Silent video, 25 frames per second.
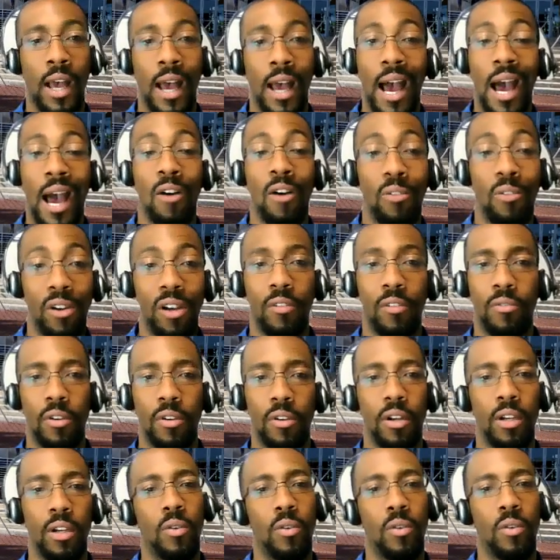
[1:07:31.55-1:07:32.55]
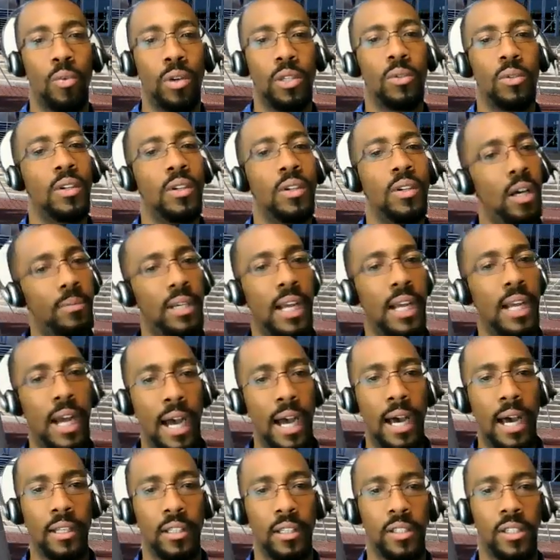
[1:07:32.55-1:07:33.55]
However, when you come to
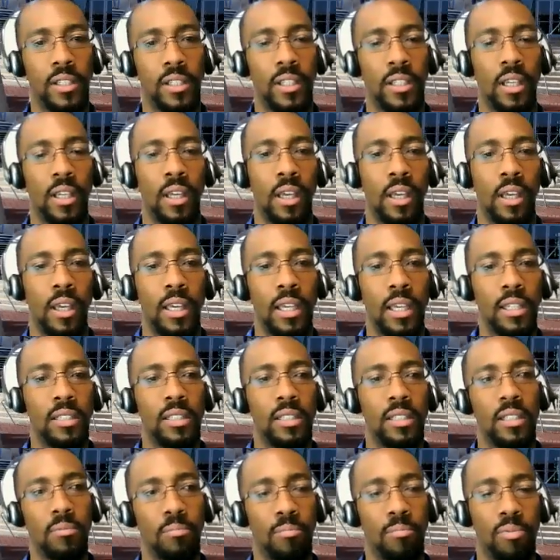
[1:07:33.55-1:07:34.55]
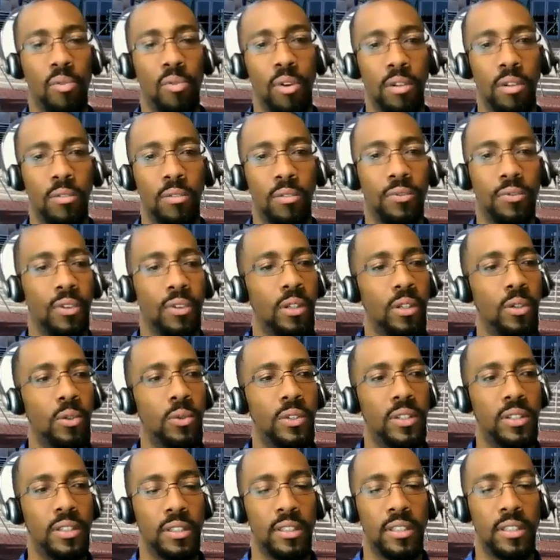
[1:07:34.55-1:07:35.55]
college, it's important for you
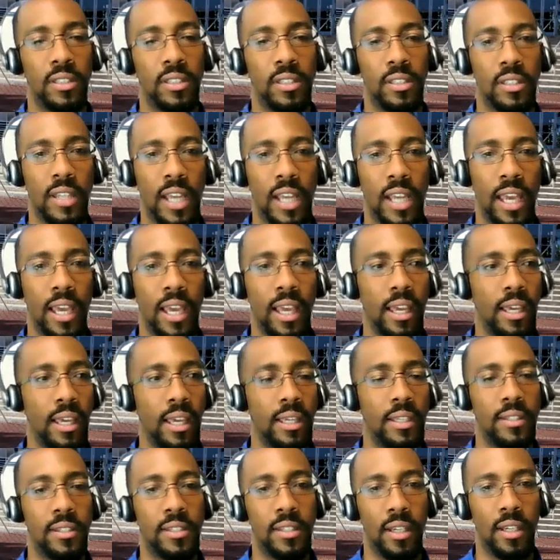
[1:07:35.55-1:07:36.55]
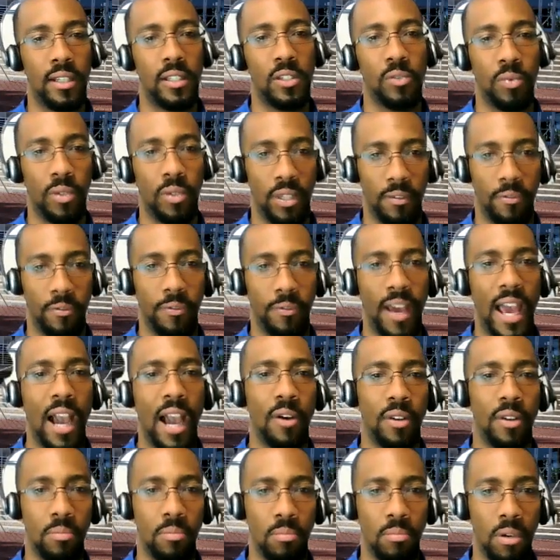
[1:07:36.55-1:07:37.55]
to stay in touch with the
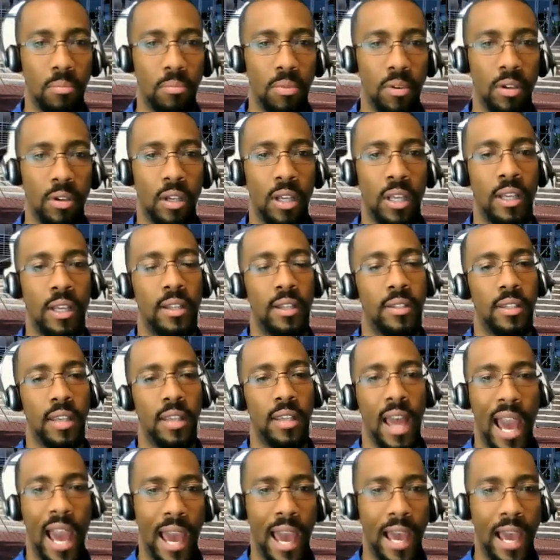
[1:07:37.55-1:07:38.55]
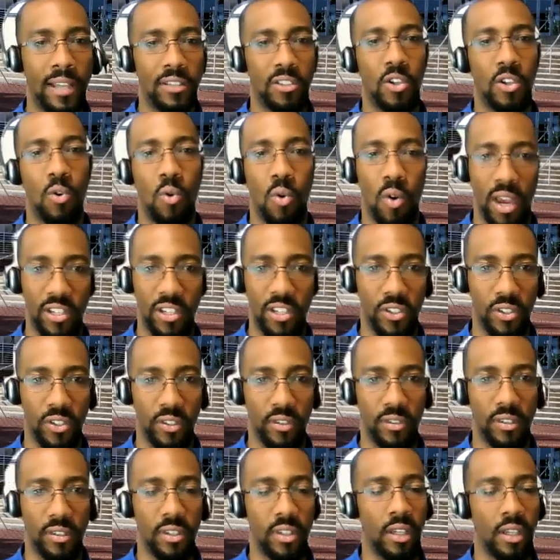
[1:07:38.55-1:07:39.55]
faculty member, to ask
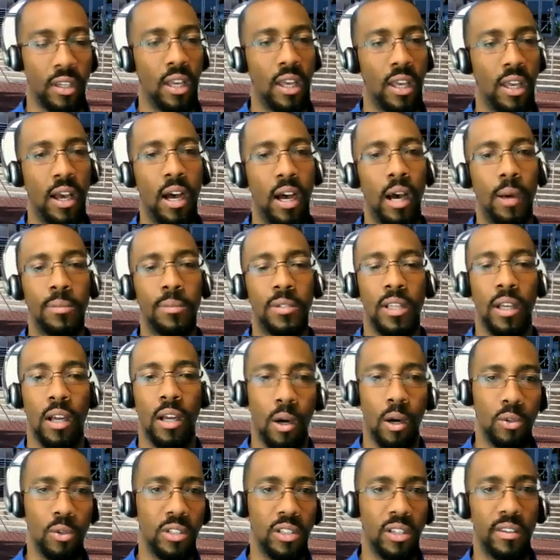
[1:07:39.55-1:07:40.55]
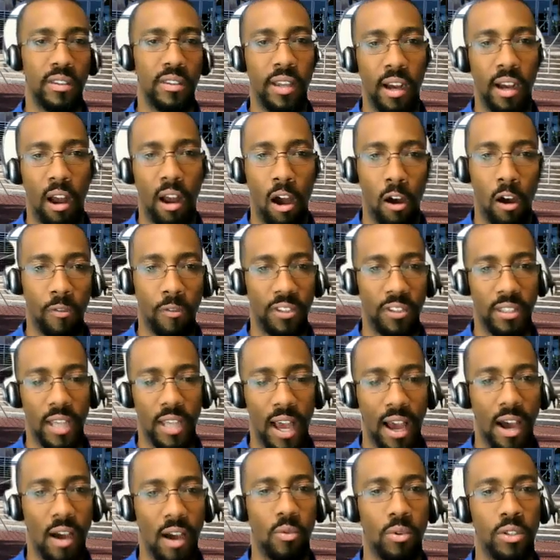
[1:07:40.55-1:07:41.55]
questions, to go to their office
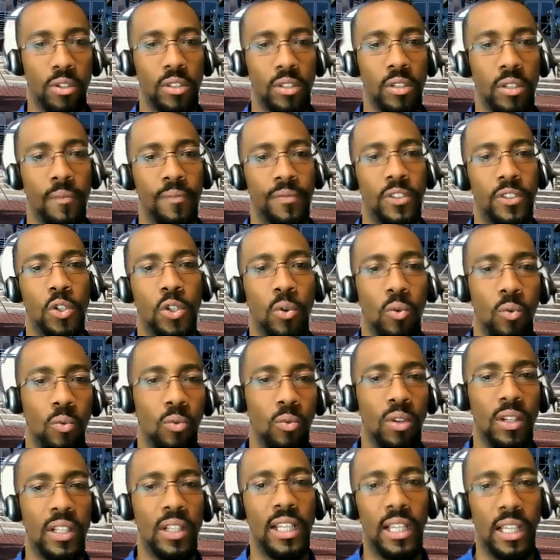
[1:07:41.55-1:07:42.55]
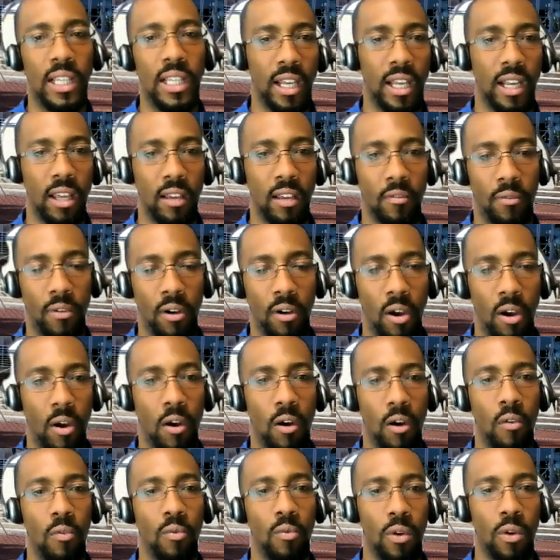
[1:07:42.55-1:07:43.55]
hours, to really get
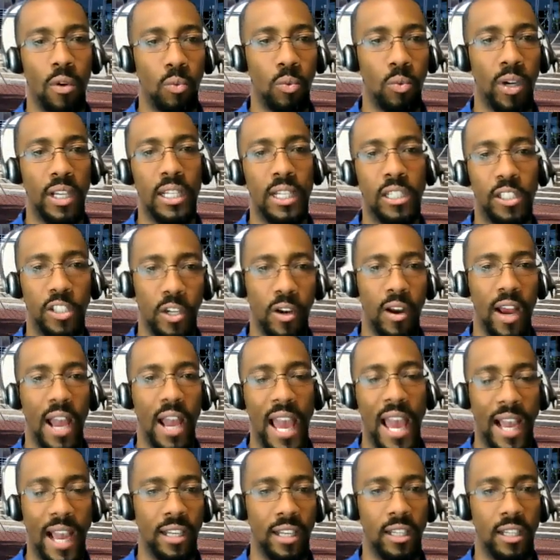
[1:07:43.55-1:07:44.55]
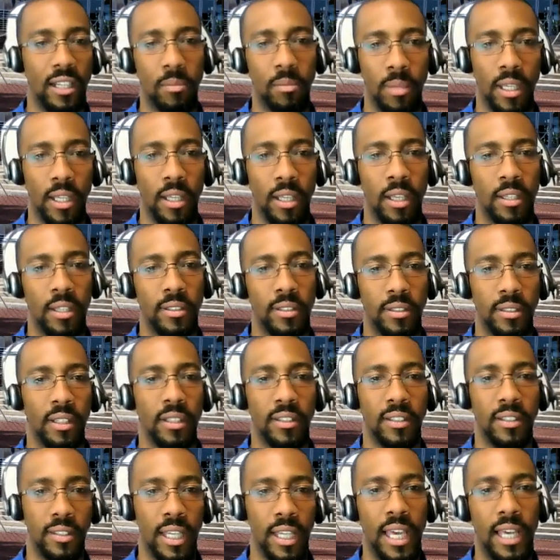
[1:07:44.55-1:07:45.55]
involved with what is your academic
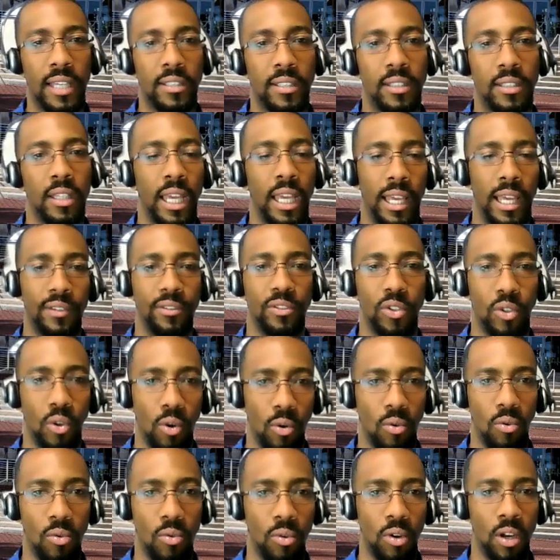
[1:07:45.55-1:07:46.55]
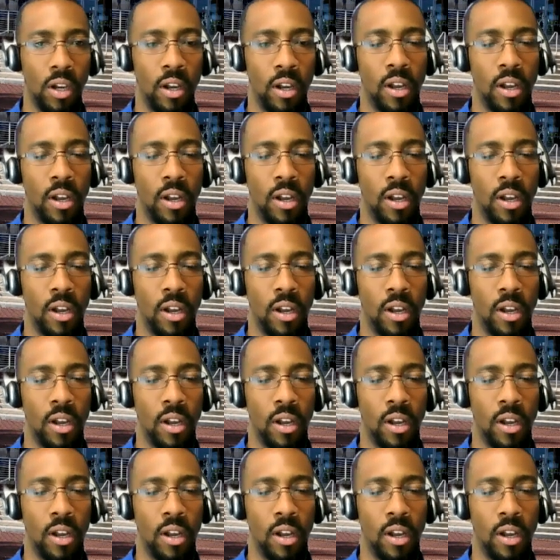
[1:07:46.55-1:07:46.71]
success in school.